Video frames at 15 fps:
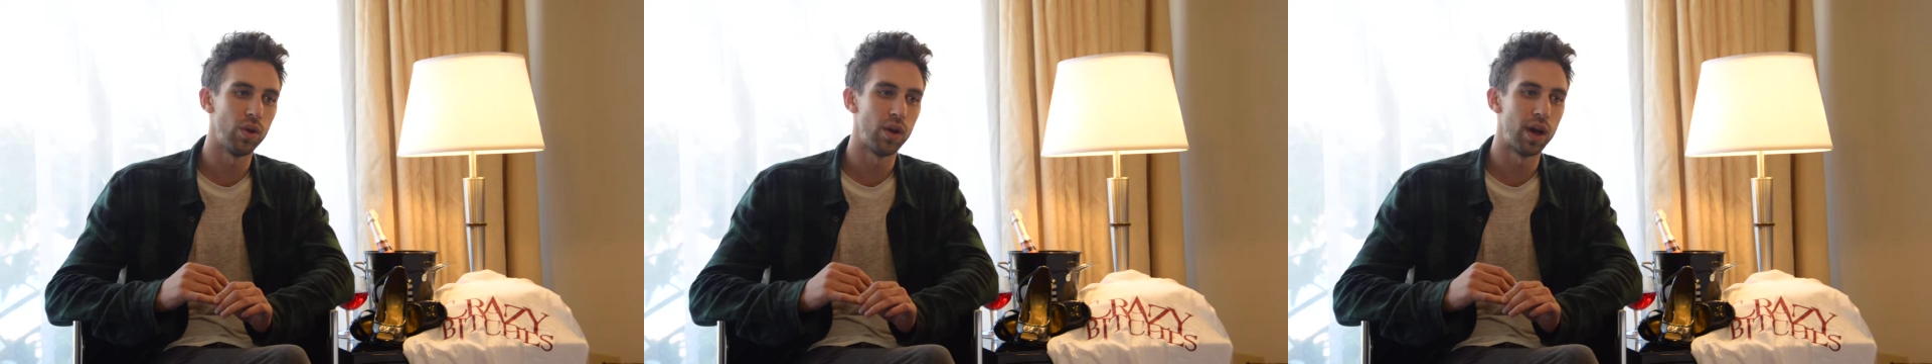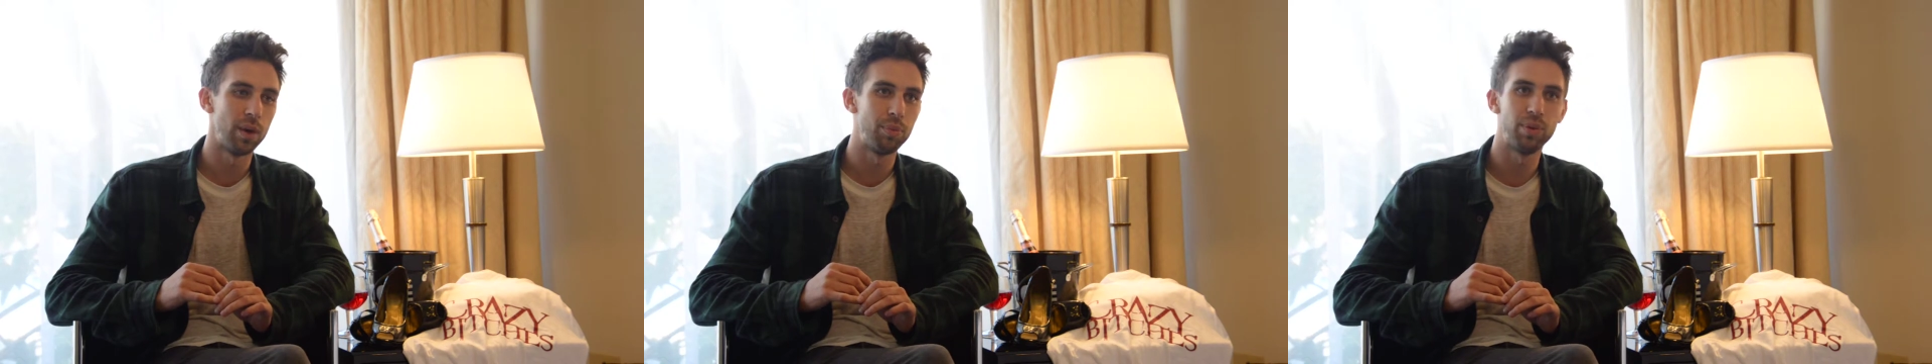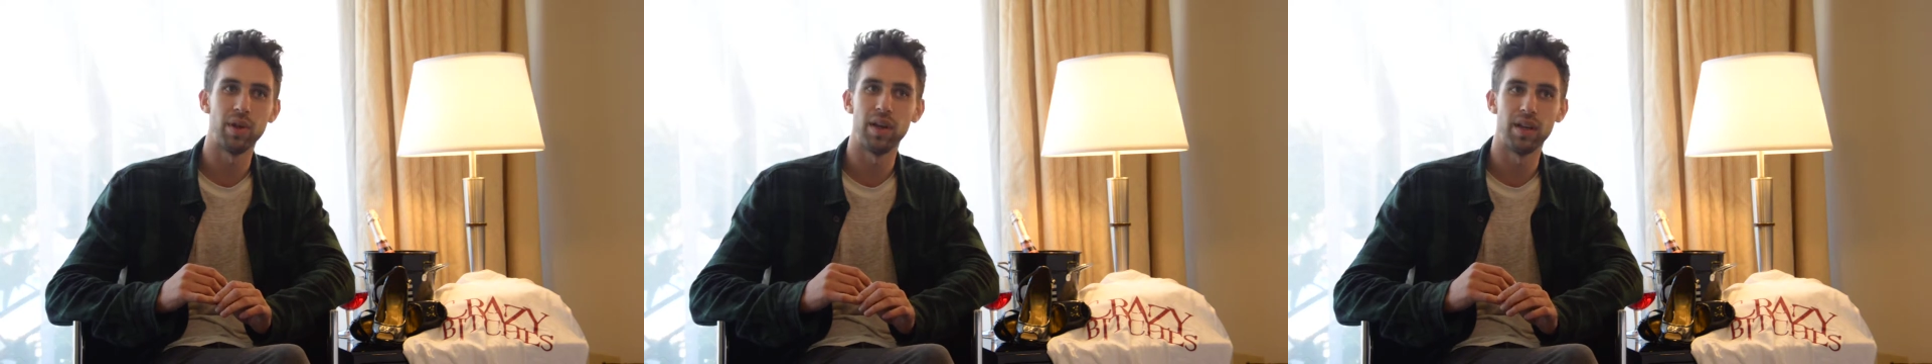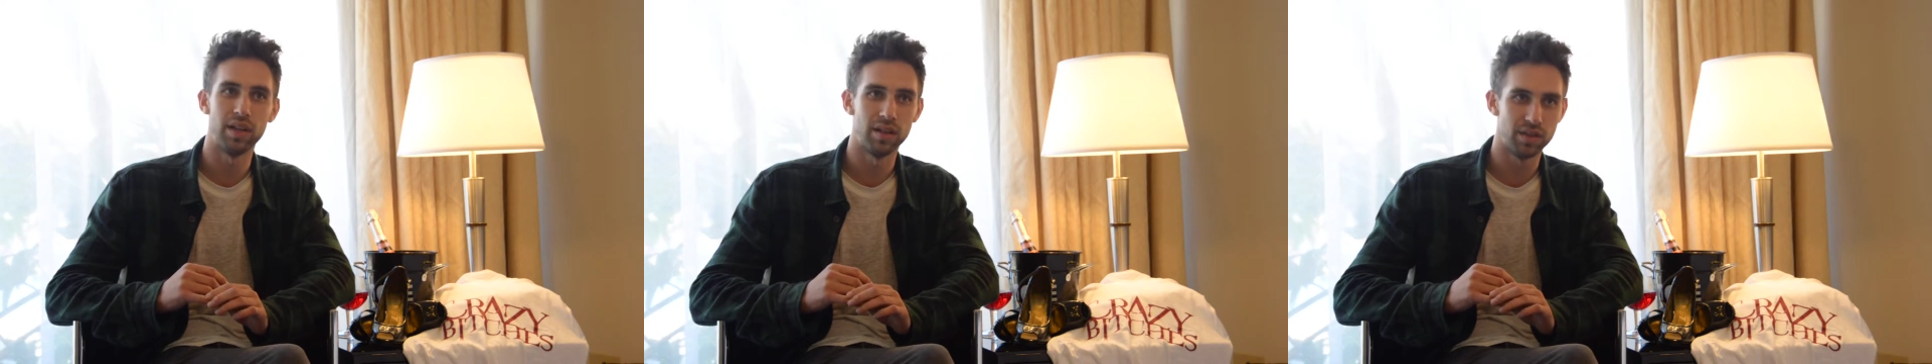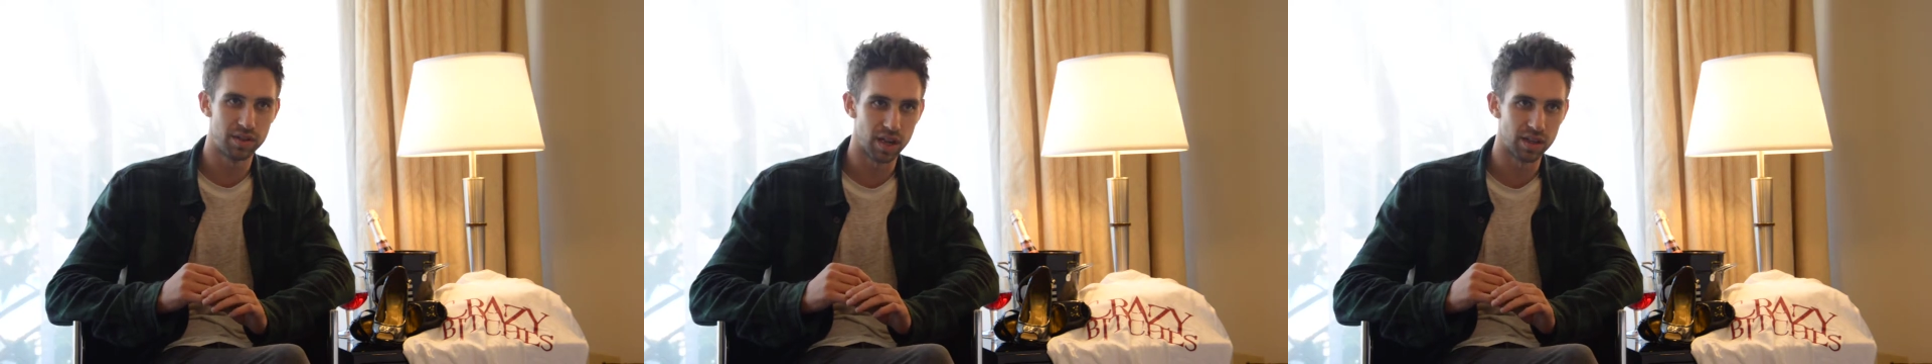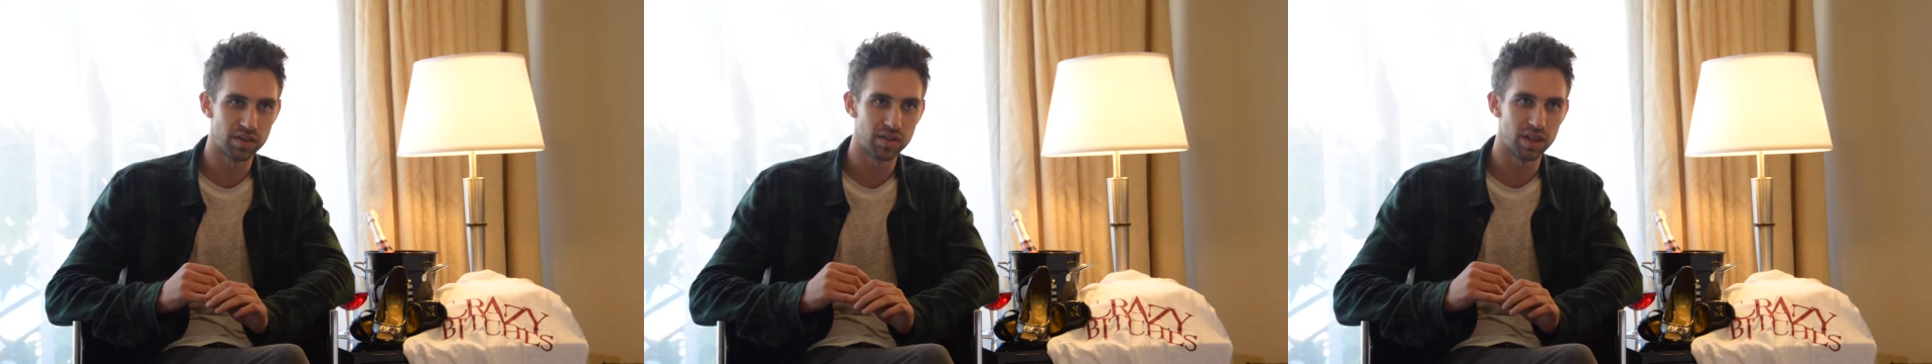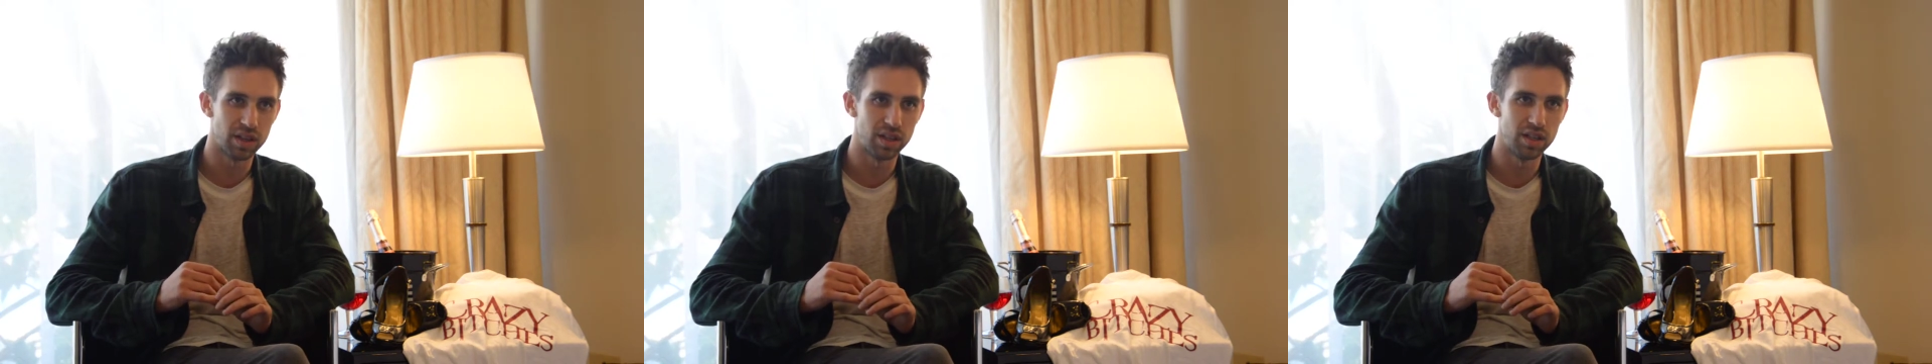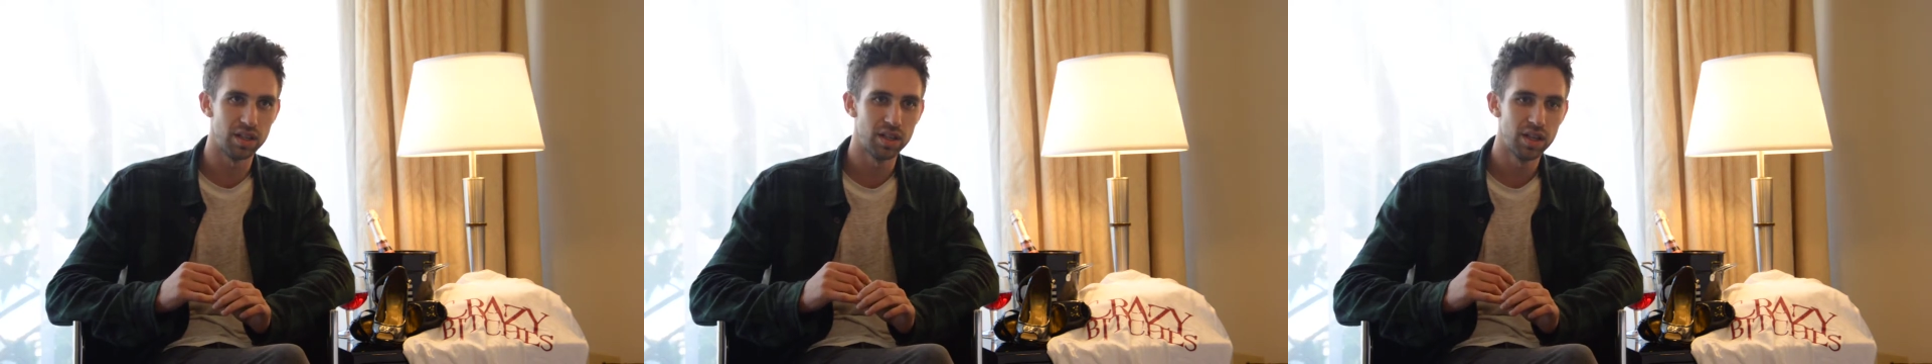I played,
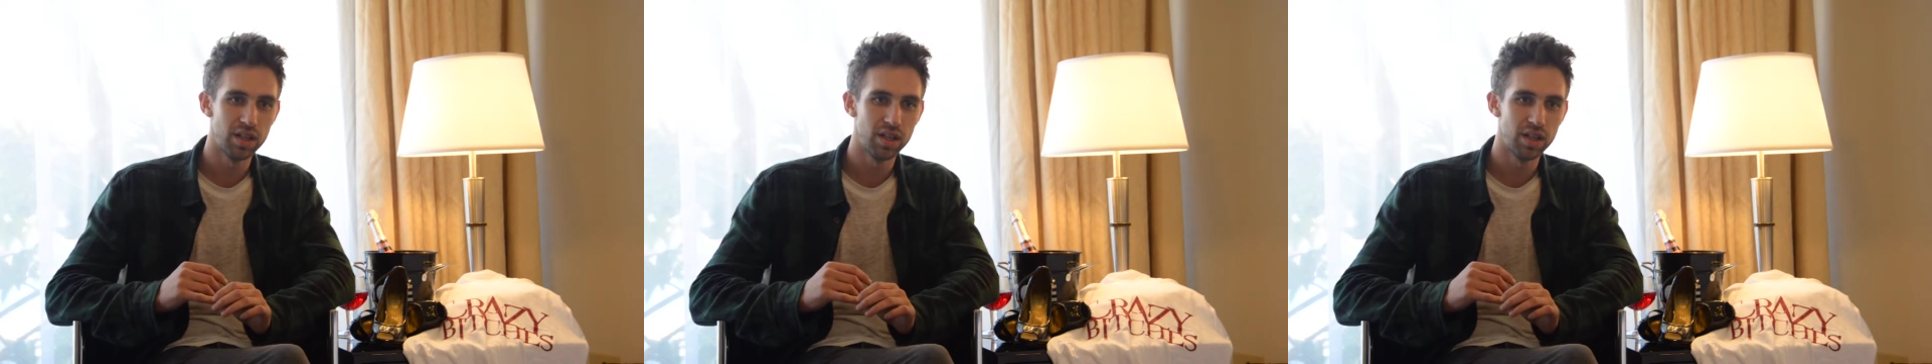Dusty,